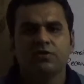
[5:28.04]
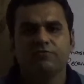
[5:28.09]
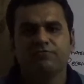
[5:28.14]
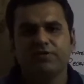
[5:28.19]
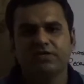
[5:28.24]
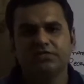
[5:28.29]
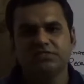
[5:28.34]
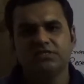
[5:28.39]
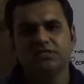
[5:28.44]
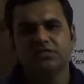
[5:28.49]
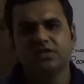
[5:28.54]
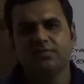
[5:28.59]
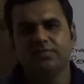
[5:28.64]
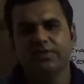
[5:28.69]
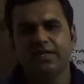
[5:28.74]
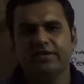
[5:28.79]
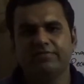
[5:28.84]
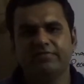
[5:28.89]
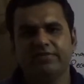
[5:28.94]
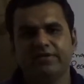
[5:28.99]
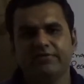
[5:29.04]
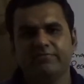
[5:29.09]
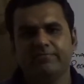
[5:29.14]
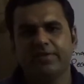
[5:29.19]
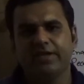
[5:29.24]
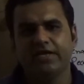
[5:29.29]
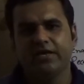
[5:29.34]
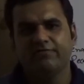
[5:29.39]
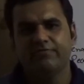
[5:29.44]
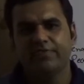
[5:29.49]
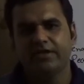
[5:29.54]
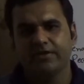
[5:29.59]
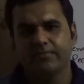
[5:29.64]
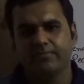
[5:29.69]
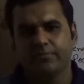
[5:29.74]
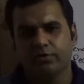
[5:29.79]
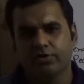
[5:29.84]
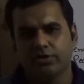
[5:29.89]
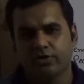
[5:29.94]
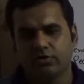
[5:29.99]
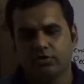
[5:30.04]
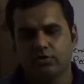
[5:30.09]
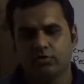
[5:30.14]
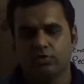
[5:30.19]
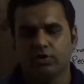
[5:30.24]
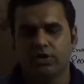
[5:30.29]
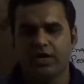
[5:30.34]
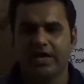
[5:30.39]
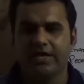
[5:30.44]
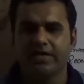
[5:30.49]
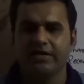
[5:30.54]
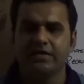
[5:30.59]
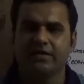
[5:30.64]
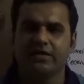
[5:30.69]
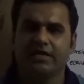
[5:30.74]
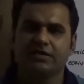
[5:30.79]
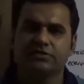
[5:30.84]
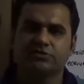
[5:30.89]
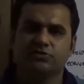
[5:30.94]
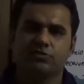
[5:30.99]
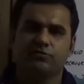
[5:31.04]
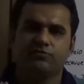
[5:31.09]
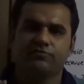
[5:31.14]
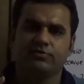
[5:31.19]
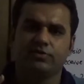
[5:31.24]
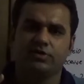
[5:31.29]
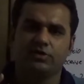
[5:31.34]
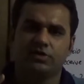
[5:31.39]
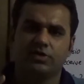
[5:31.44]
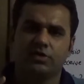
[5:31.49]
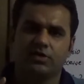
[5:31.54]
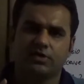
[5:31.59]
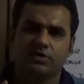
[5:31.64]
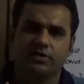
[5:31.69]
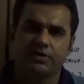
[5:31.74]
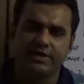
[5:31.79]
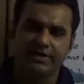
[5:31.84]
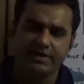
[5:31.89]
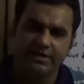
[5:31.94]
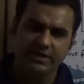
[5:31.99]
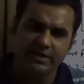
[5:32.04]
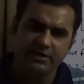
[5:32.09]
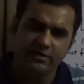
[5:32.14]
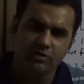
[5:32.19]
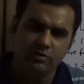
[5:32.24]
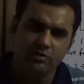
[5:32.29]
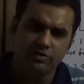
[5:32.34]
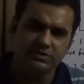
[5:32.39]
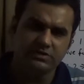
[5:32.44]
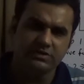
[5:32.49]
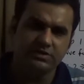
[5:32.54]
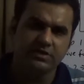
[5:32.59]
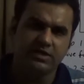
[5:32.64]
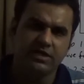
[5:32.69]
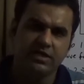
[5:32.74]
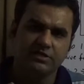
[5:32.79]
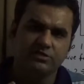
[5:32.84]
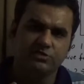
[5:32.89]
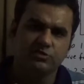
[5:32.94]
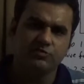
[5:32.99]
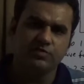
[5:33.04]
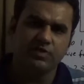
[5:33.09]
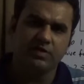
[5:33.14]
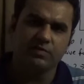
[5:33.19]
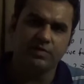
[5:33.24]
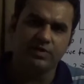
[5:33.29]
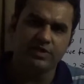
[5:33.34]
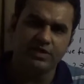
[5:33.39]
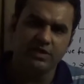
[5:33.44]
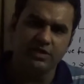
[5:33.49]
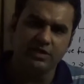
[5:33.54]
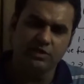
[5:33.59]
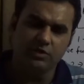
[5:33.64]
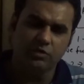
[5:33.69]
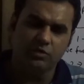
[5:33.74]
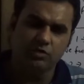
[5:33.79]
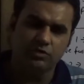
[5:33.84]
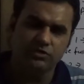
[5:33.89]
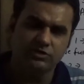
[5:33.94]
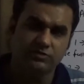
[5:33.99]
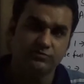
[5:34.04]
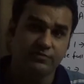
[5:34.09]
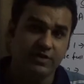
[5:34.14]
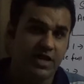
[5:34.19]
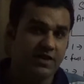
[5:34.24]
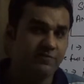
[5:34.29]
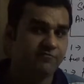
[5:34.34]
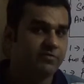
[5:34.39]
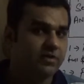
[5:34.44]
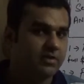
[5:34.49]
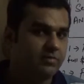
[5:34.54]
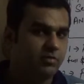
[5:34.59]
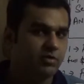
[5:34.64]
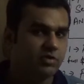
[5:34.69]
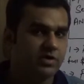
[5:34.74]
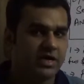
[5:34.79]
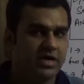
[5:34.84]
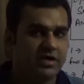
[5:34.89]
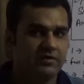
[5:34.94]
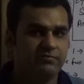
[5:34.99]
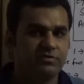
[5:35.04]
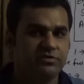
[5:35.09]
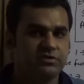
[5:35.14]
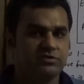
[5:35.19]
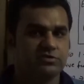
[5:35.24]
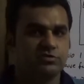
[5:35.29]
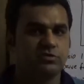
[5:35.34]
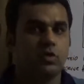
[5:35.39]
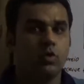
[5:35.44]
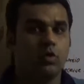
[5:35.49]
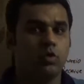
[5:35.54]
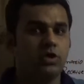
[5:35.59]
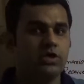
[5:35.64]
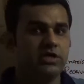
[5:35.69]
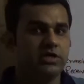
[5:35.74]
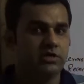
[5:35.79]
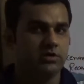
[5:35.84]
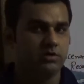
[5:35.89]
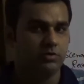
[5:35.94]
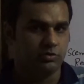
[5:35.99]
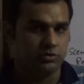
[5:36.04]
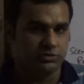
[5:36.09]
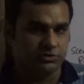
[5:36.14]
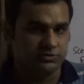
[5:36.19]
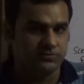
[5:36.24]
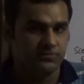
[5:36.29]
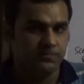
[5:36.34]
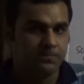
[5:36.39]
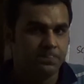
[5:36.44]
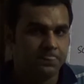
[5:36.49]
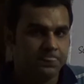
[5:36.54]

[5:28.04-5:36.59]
Fixed income derivative play a very important role. Like in case of uh, credit linked notes, in case of equity linked notes, we have one more kind which is gold linked notes.